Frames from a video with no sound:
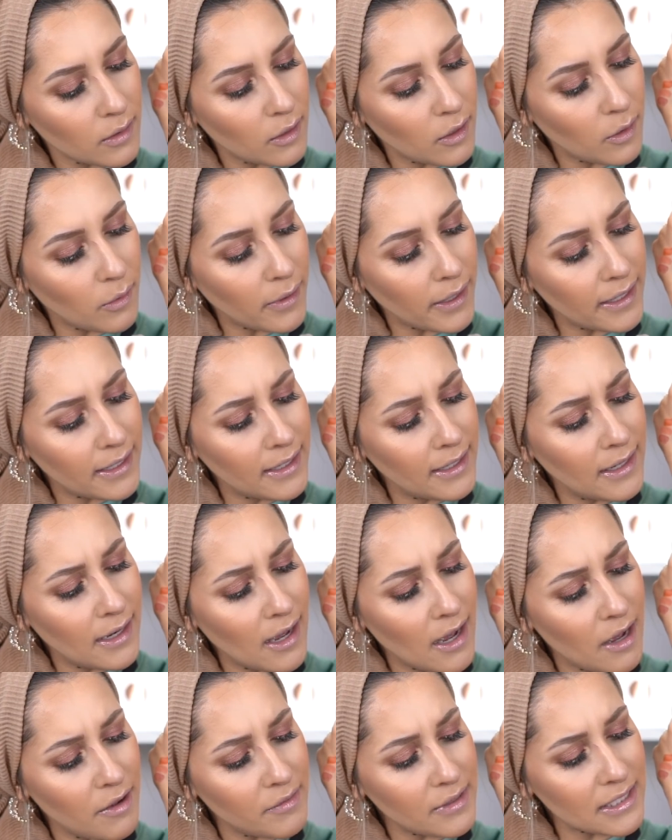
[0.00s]
Oh, I
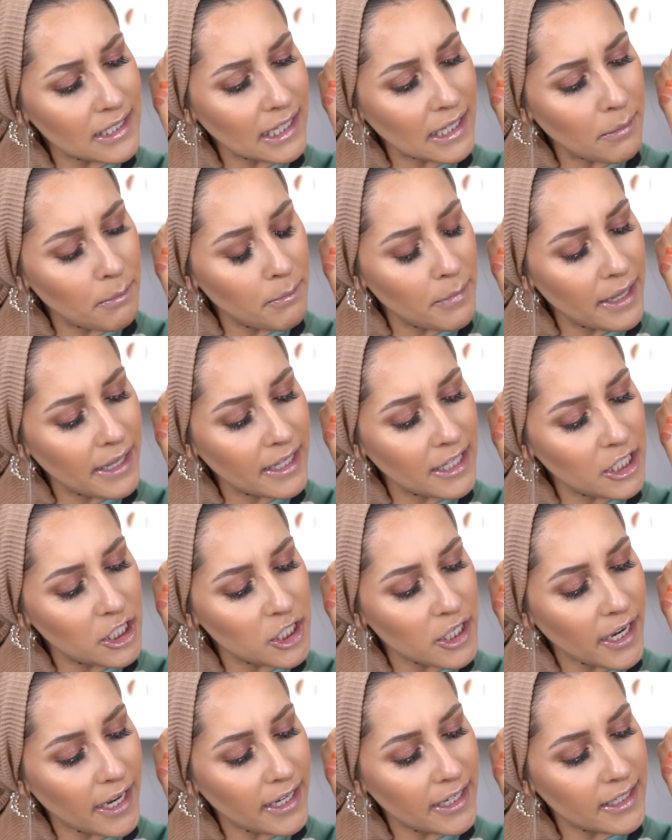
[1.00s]
love, it's like a minky
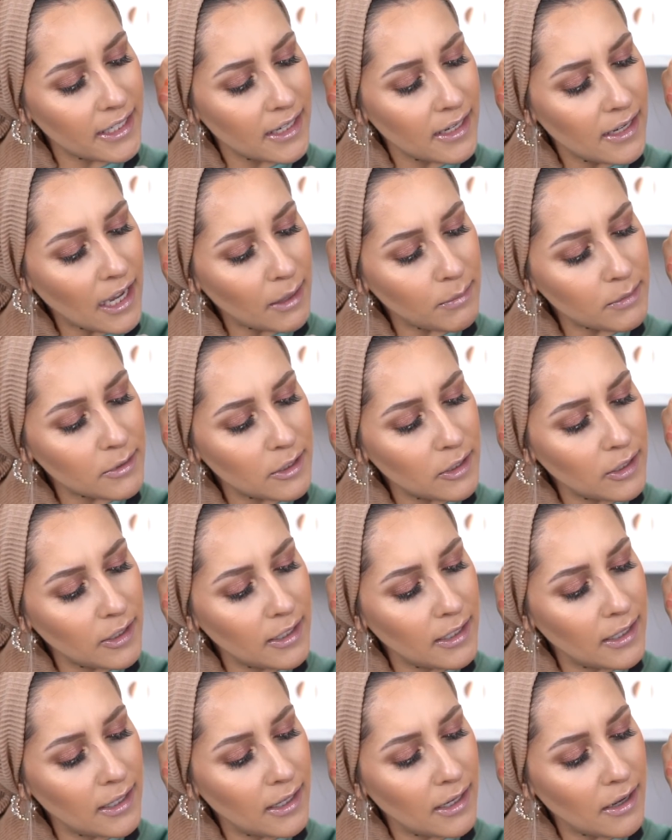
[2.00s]
shade. Absolutely
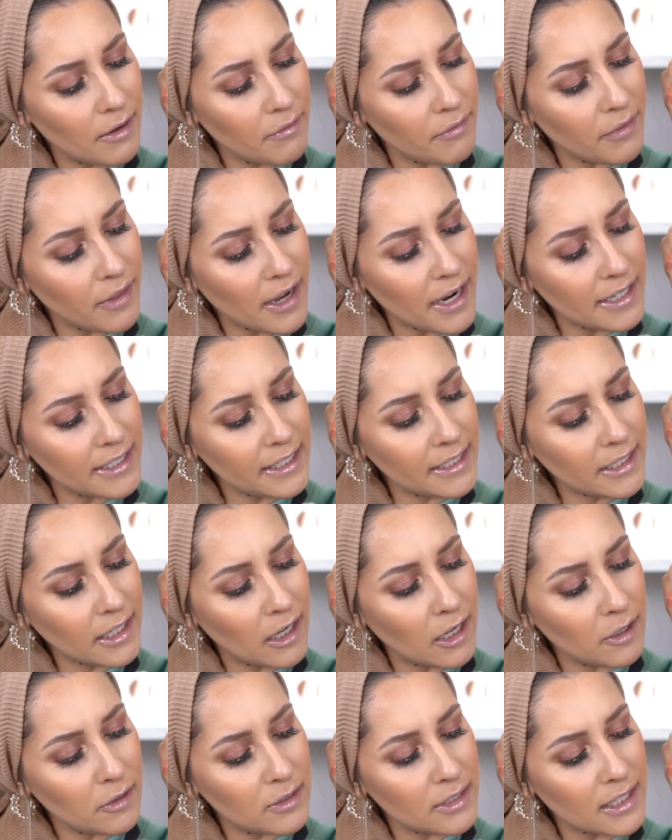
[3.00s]
love that. I need
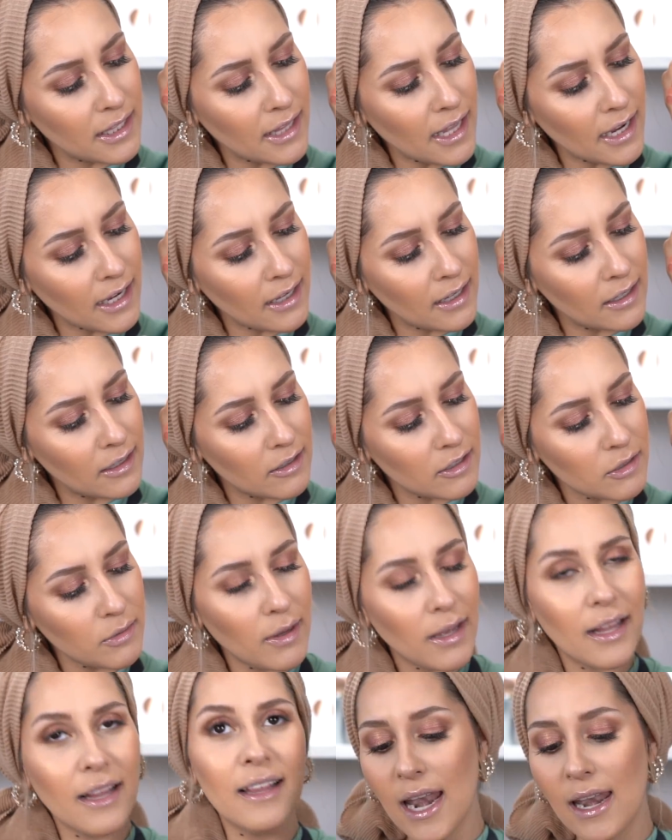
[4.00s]
clothes in that colour as well.